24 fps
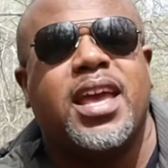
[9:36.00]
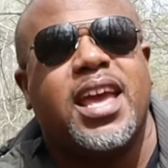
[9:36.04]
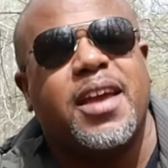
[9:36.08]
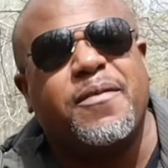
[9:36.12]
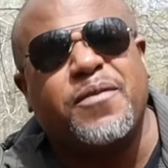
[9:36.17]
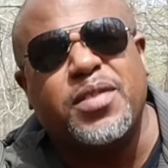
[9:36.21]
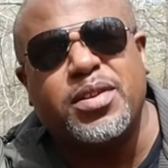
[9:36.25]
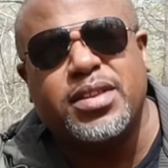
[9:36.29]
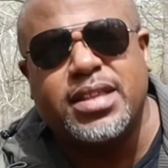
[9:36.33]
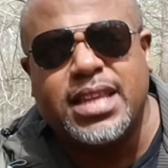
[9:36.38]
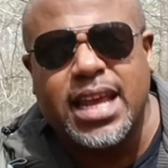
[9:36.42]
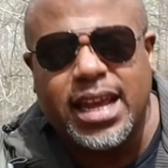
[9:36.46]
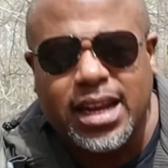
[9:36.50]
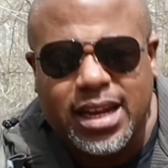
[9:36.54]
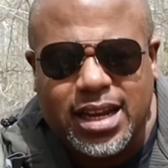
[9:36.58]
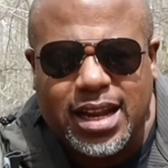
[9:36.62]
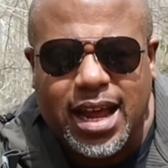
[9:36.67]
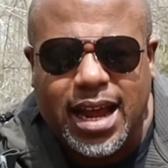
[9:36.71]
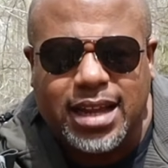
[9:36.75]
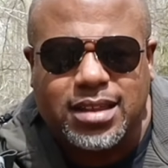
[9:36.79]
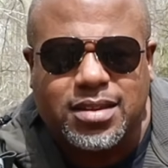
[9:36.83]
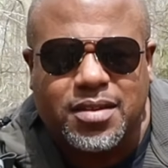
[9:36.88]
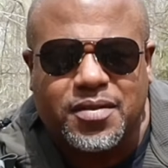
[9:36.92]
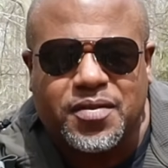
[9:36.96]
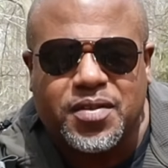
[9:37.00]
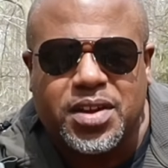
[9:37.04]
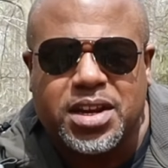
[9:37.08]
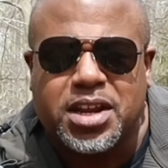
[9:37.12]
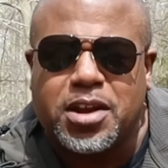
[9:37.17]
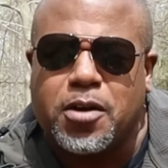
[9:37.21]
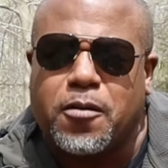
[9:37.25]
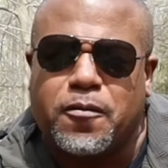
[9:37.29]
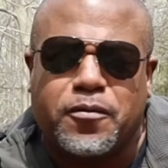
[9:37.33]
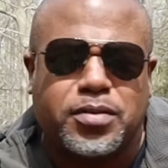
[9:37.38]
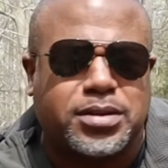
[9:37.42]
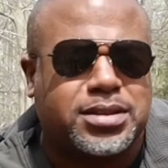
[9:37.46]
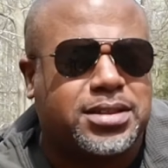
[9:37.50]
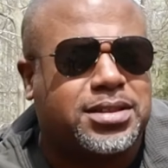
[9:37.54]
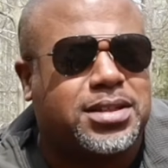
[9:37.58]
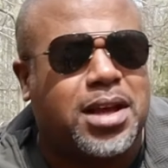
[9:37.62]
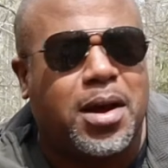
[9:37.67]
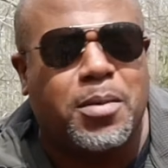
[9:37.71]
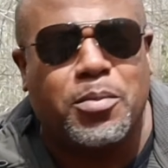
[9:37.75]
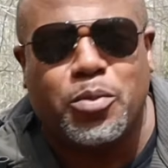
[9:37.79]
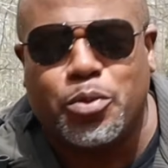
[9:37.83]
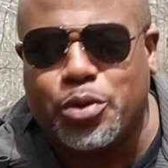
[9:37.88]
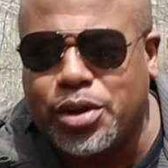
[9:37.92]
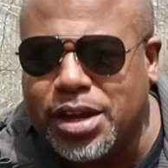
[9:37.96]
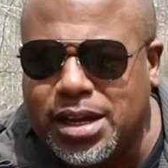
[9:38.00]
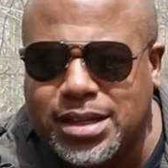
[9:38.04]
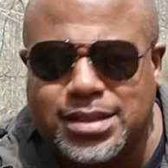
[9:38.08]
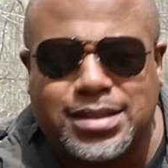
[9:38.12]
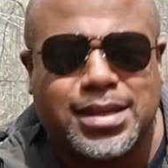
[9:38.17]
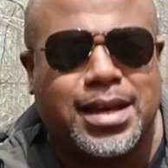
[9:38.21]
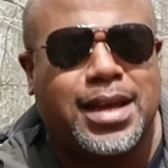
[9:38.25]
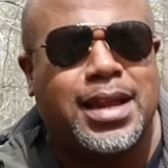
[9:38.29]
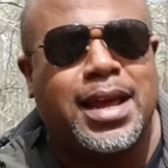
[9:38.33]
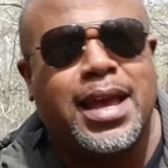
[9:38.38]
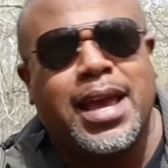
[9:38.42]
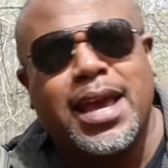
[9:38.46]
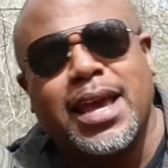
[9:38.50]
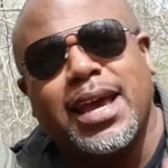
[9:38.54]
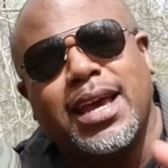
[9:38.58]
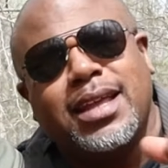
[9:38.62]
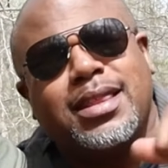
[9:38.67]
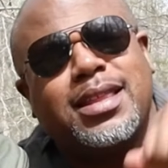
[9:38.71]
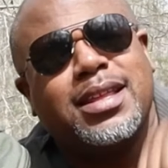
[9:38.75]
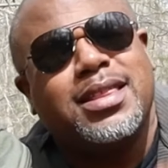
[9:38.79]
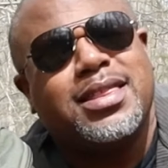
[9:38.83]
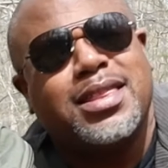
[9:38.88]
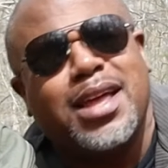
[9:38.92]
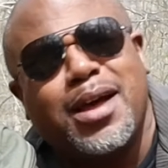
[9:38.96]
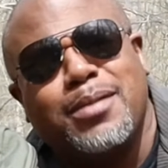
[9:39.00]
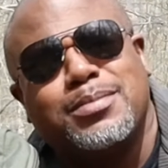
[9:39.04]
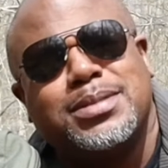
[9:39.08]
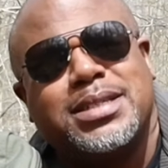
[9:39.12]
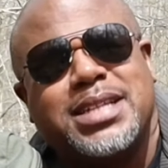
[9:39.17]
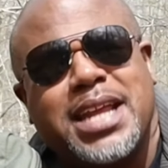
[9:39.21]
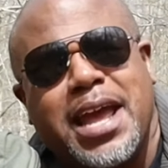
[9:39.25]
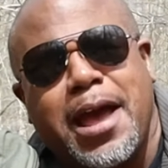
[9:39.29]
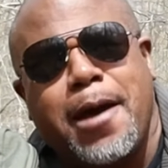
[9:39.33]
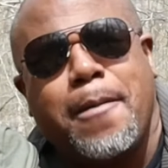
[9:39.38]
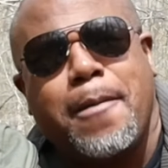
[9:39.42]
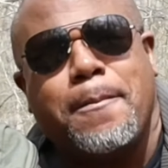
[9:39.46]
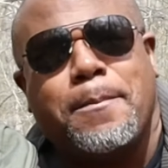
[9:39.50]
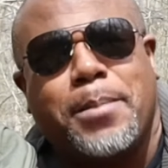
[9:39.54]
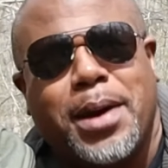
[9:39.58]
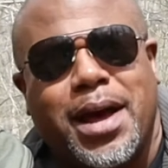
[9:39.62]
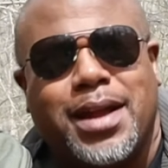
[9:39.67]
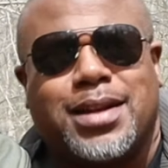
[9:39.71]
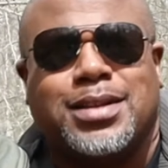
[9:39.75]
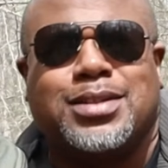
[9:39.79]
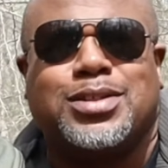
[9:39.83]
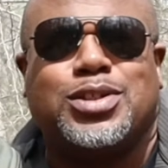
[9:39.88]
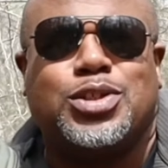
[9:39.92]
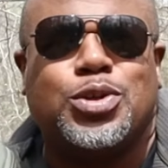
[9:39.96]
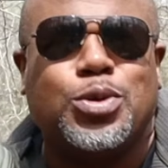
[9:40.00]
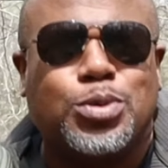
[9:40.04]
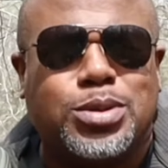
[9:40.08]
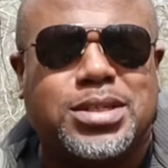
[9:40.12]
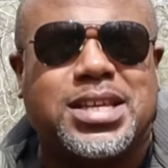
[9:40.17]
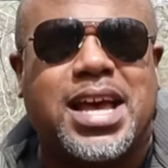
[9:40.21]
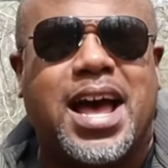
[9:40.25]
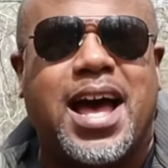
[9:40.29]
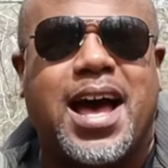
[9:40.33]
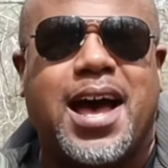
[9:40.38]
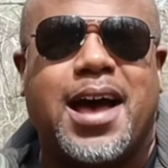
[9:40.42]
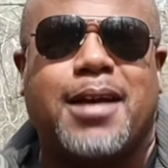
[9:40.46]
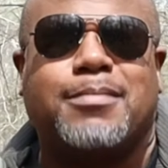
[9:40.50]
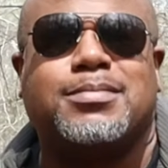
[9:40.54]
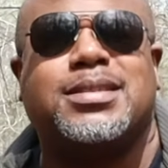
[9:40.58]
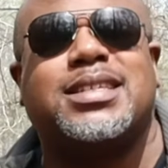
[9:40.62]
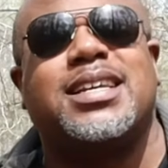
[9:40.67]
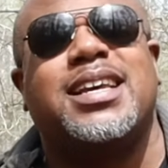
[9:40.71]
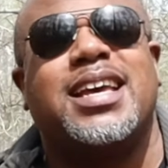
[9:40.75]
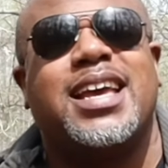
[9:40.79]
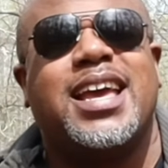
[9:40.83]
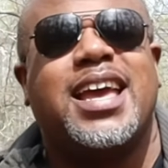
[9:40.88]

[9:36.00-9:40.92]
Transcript: If you didn't like the video for some reason, hit the thumbs down button 2 times.